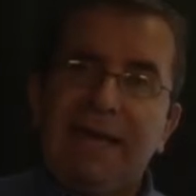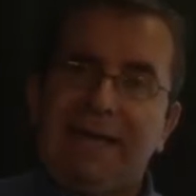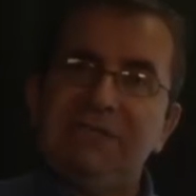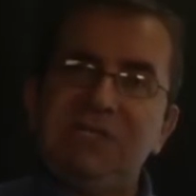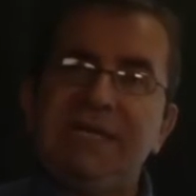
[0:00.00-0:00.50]

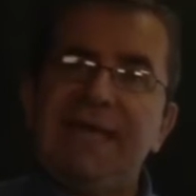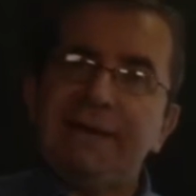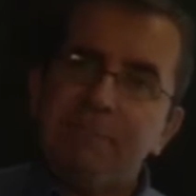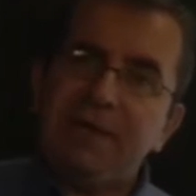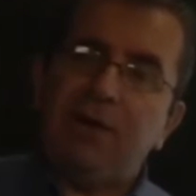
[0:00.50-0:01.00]
I say
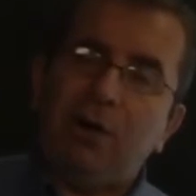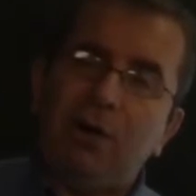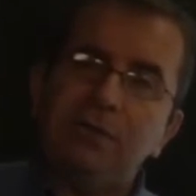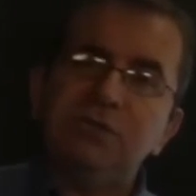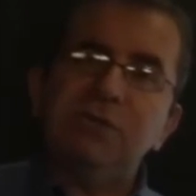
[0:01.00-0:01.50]
that
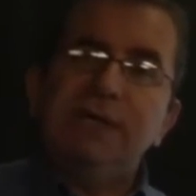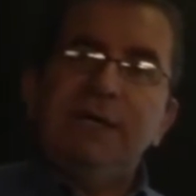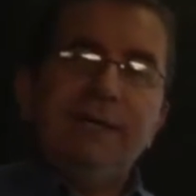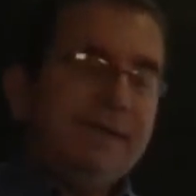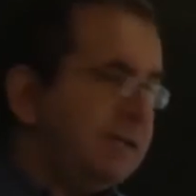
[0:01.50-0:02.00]
because
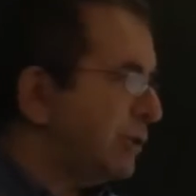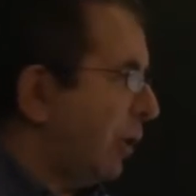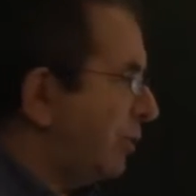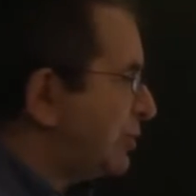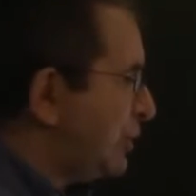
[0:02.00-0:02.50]
this
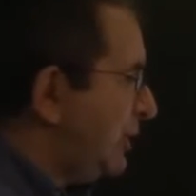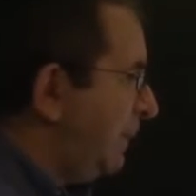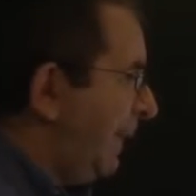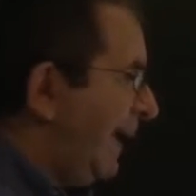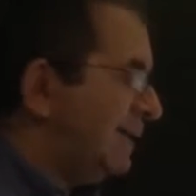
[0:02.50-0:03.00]
also
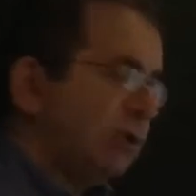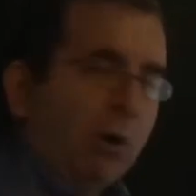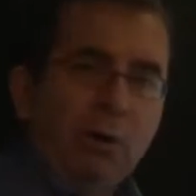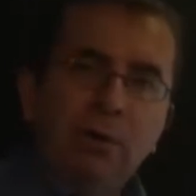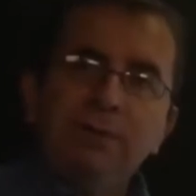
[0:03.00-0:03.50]
depends
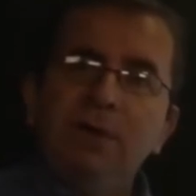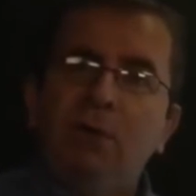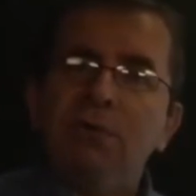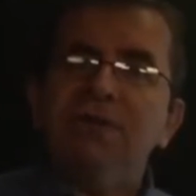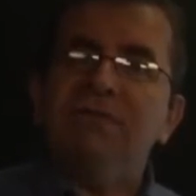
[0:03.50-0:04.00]
on
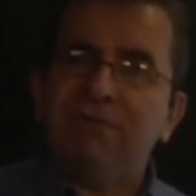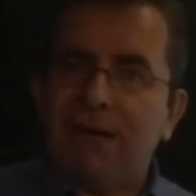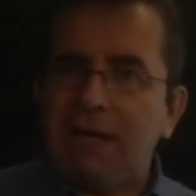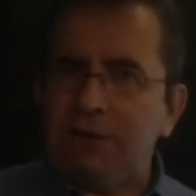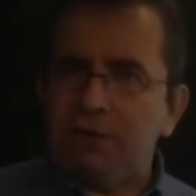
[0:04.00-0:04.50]
the
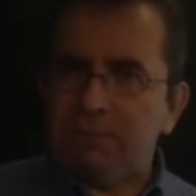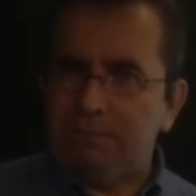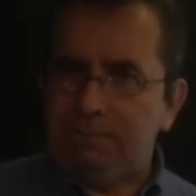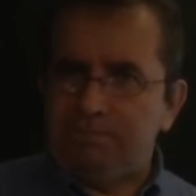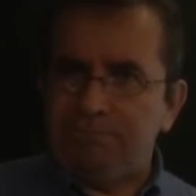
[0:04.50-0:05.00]
volume.
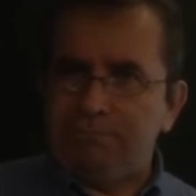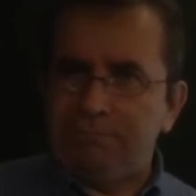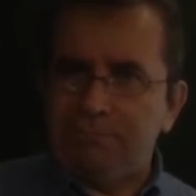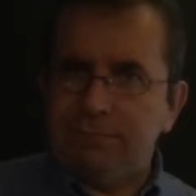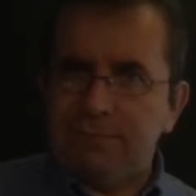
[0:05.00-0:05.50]

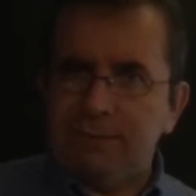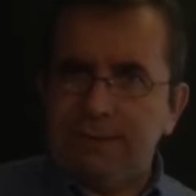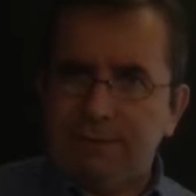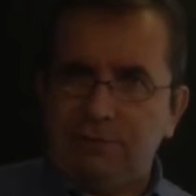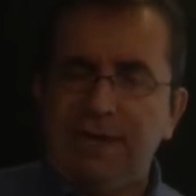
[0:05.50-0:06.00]

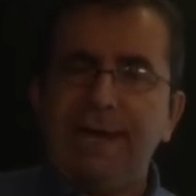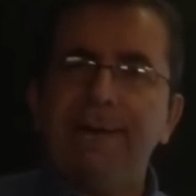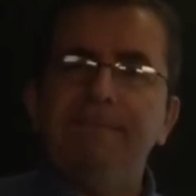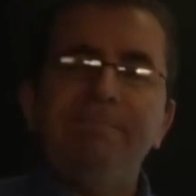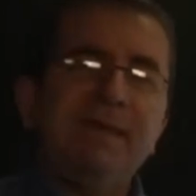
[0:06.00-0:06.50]

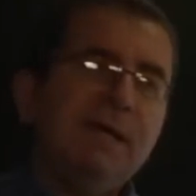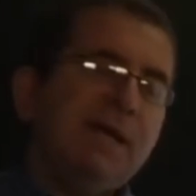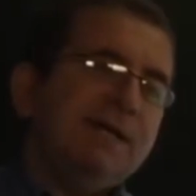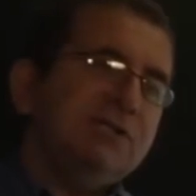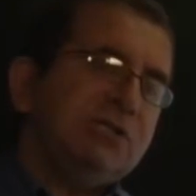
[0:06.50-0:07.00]
Okay,
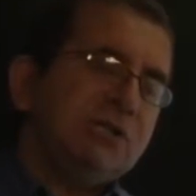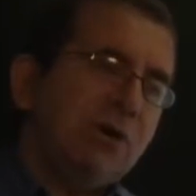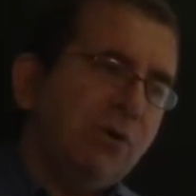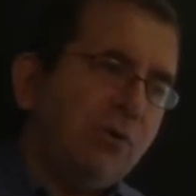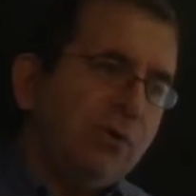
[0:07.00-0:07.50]

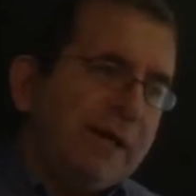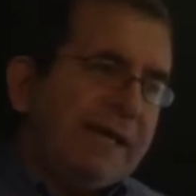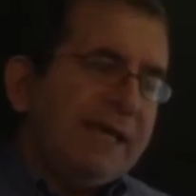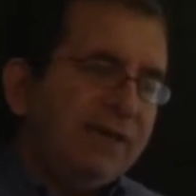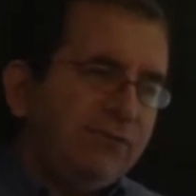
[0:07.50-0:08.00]
so
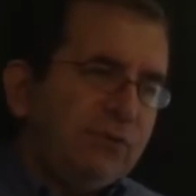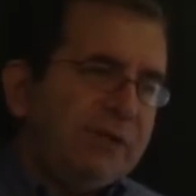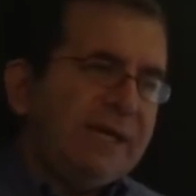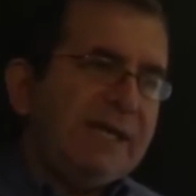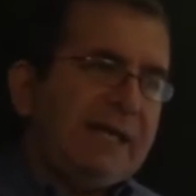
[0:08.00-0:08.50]
if you
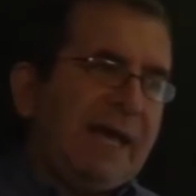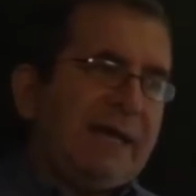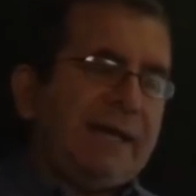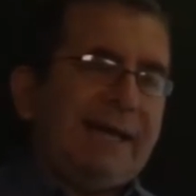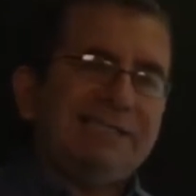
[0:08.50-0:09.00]
need
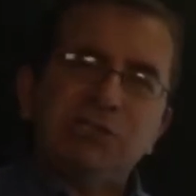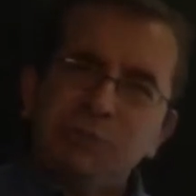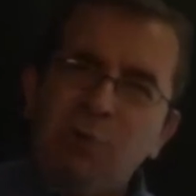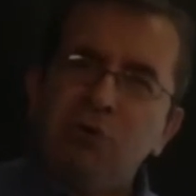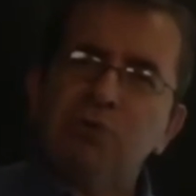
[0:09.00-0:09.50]
a
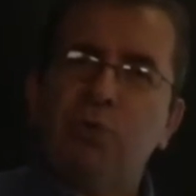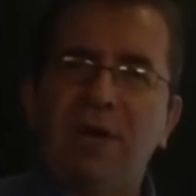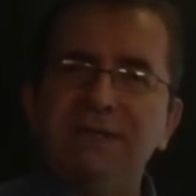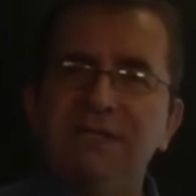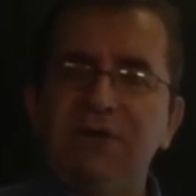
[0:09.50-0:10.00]
small
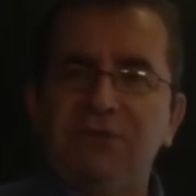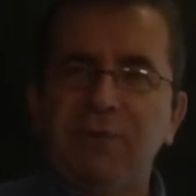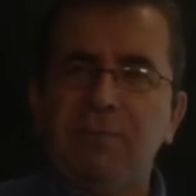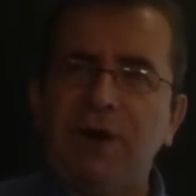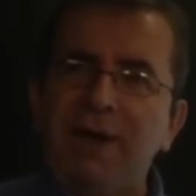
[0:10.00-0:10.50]
quantity of a
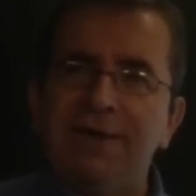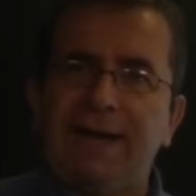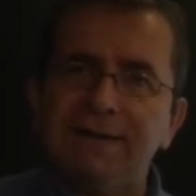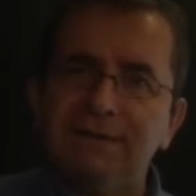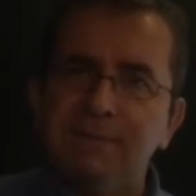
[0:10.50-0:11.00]

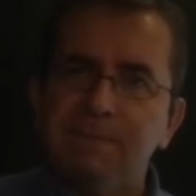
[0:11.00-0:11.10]
product,